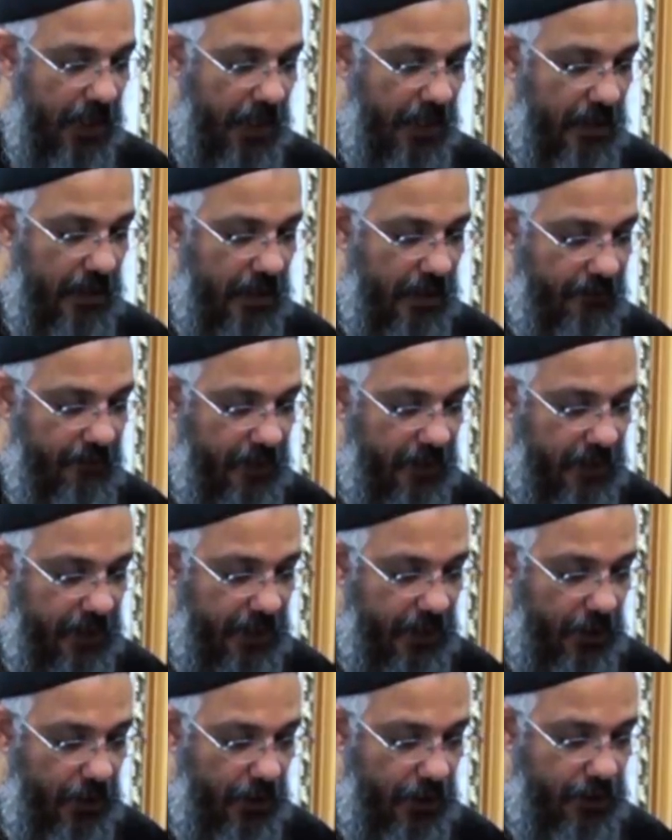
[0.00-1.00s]
and
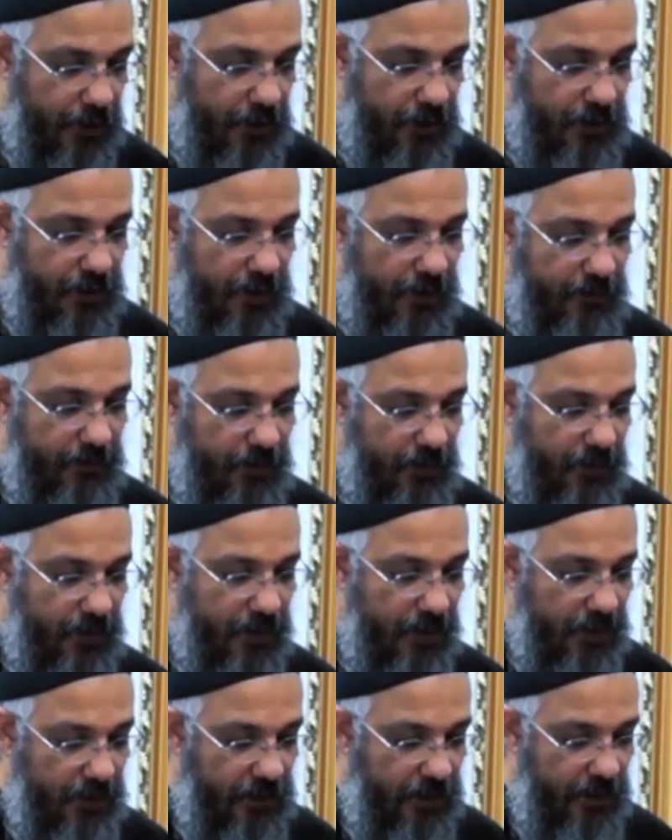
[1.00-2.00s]
lovingly urges them to
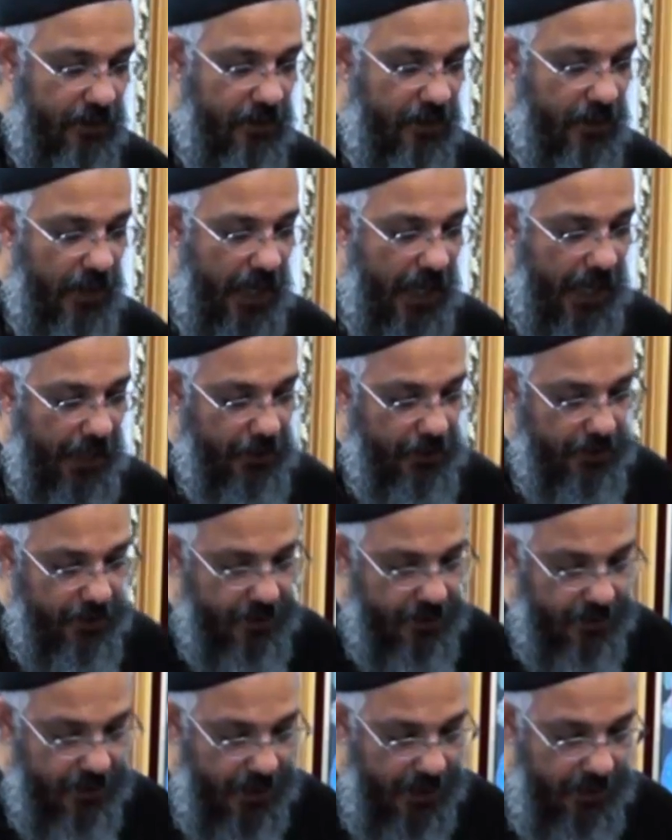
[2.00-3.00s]
center their
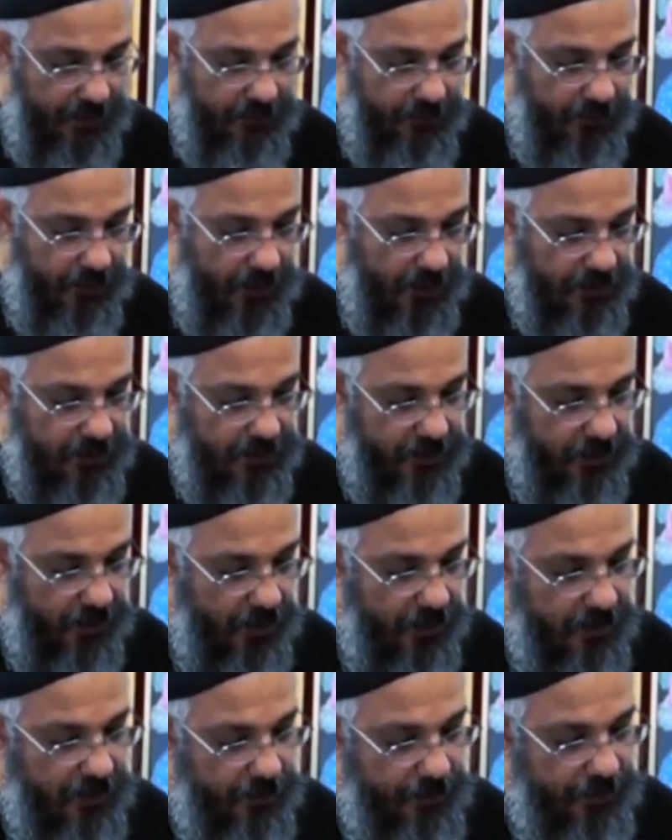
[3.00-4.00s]
actions and thoughts
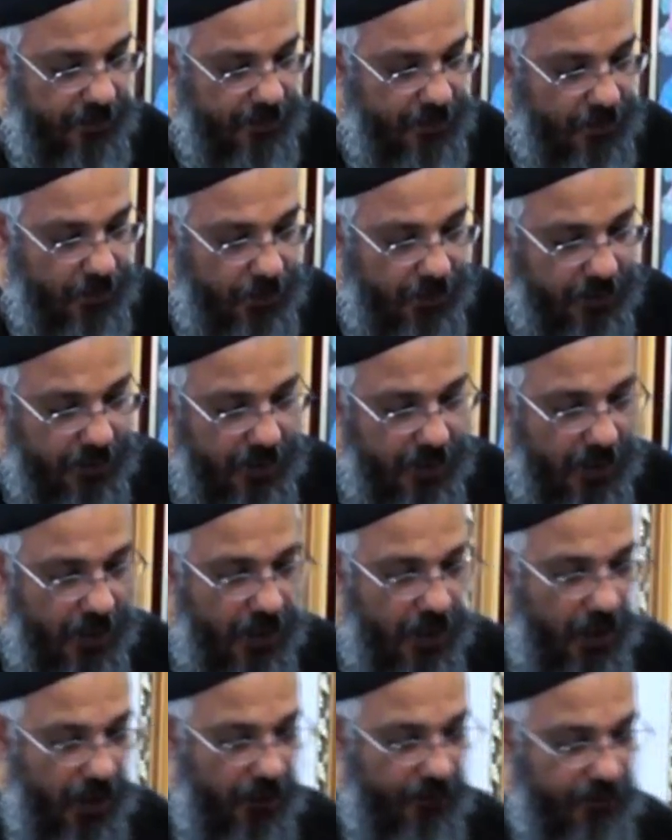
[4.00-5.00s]
on the pursuit
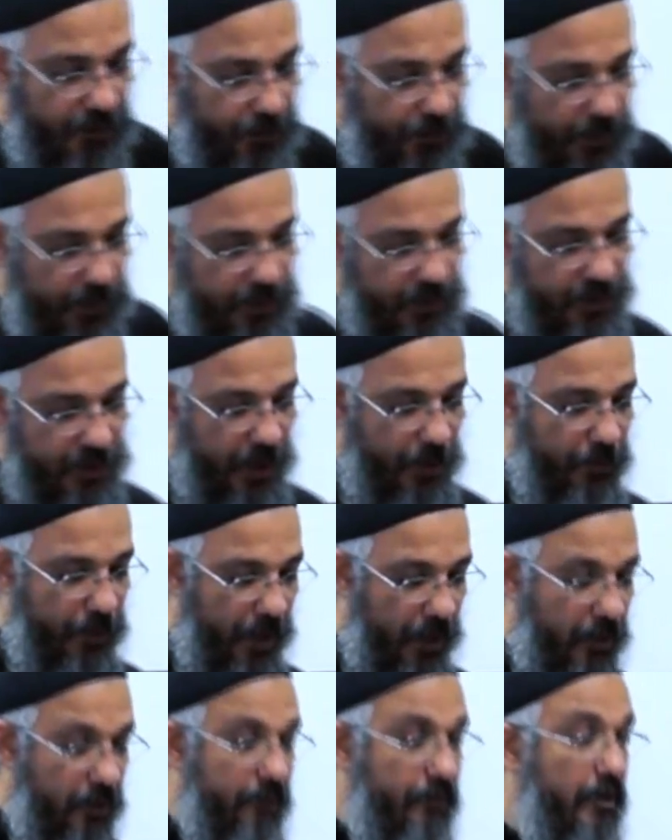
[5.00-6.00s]
of the person and
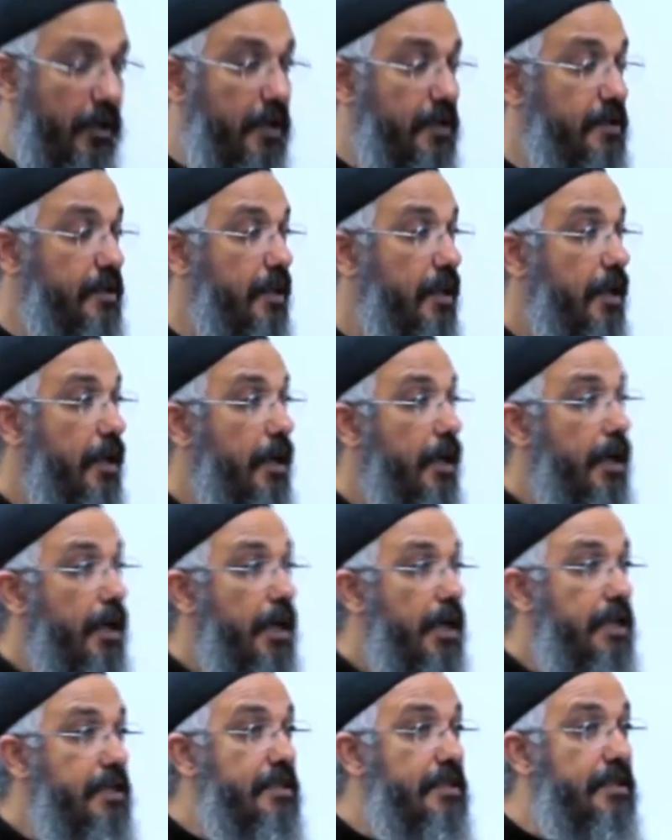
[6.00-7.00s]
power of Christ.
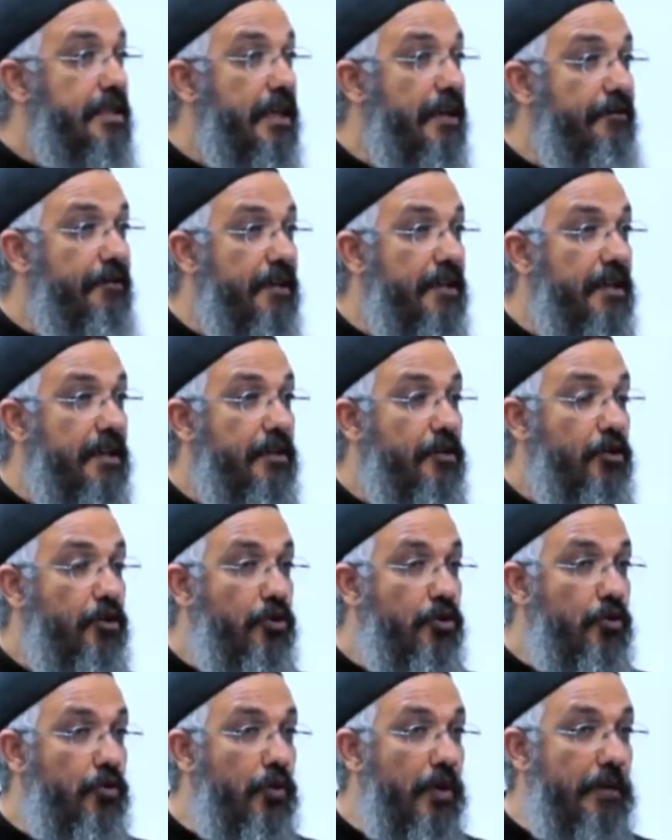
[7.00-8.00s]
He's given to
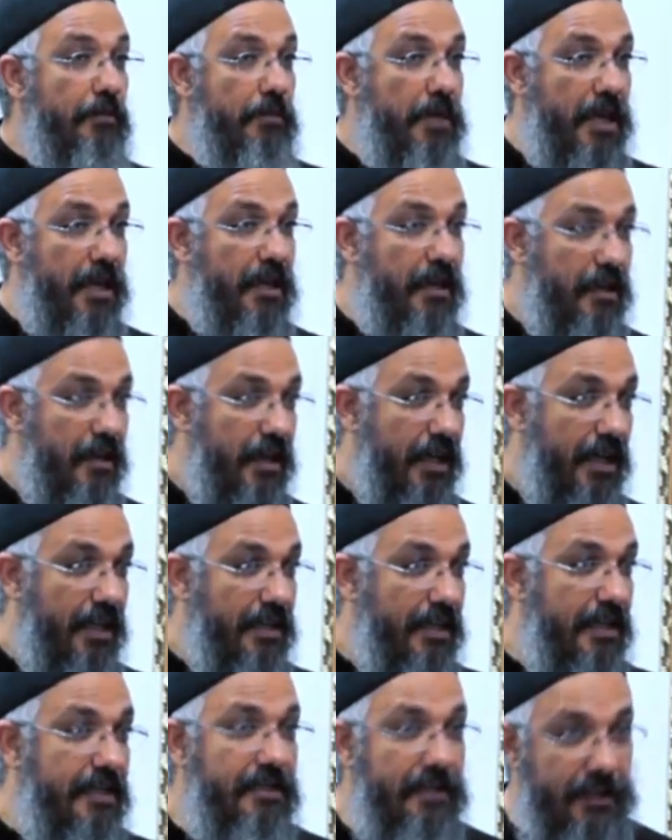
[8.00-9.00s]
you and me
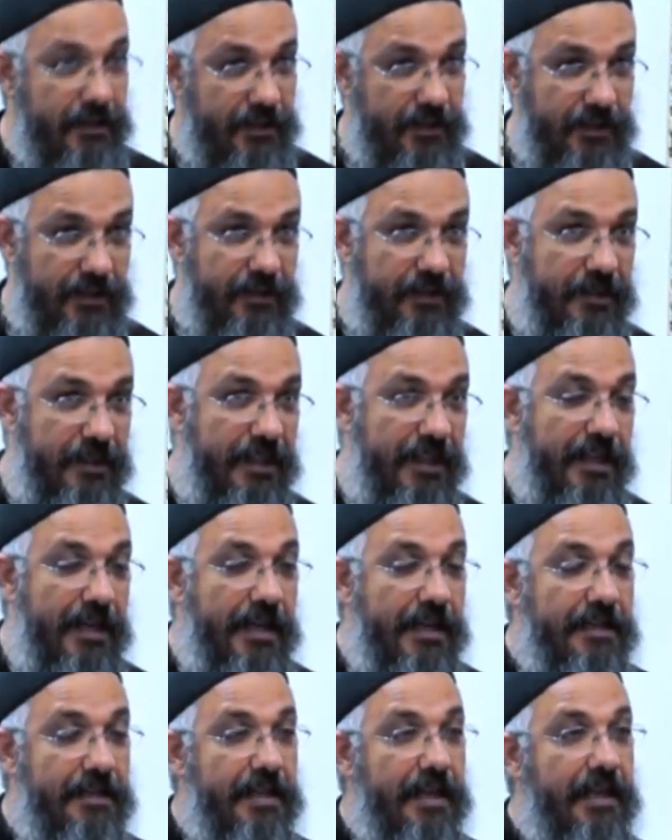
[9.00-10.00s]
in this letter
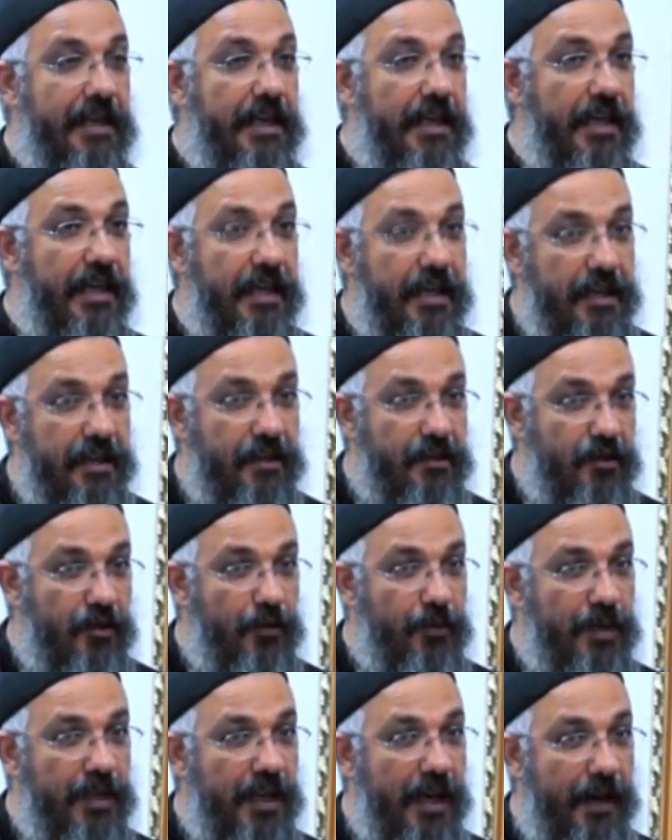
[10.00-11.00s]
the key
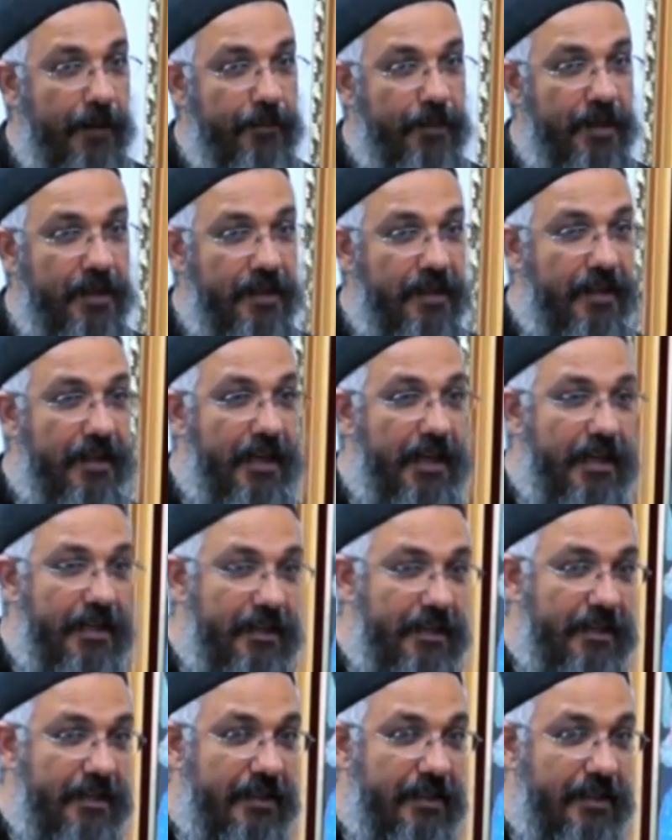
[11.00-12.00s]
to be happy
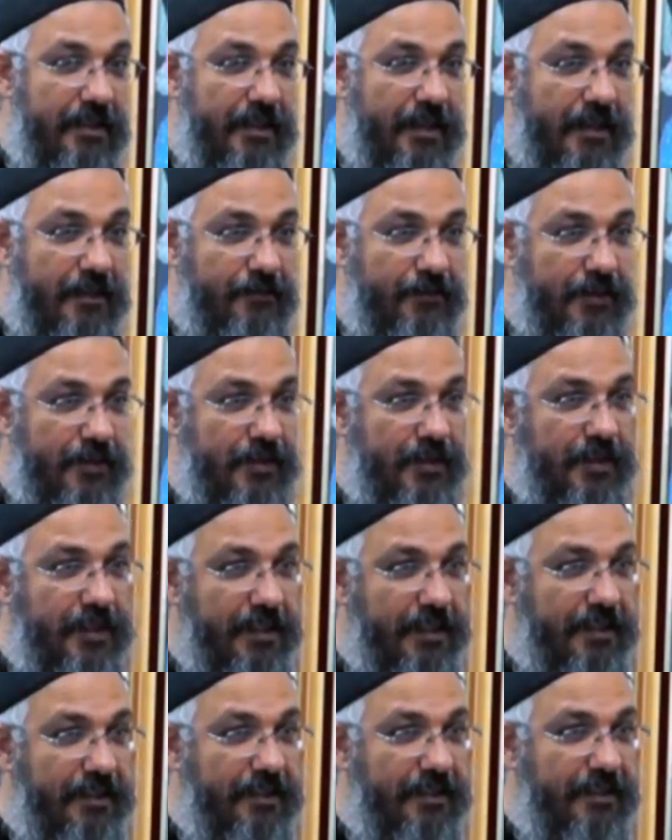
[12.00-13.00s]
in
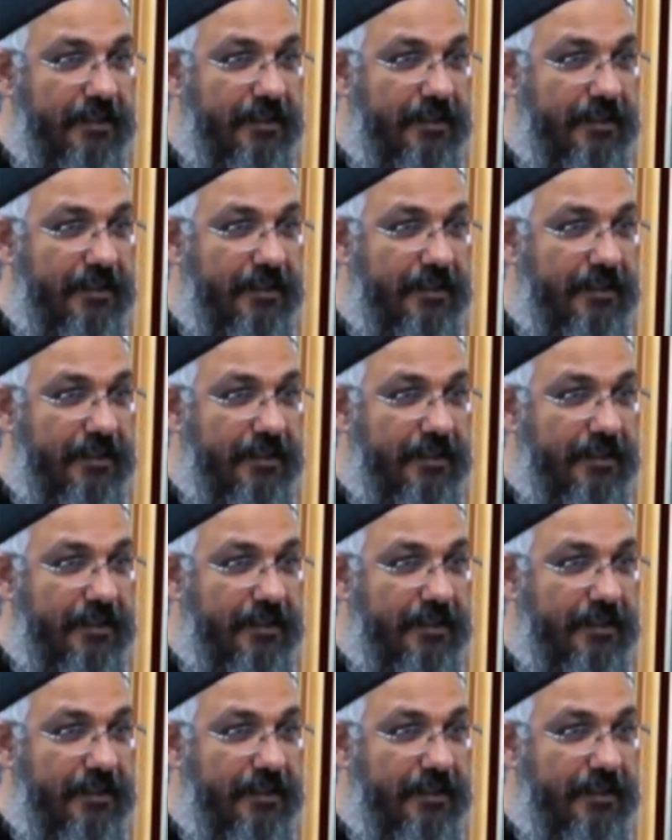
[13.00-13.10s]
adversity.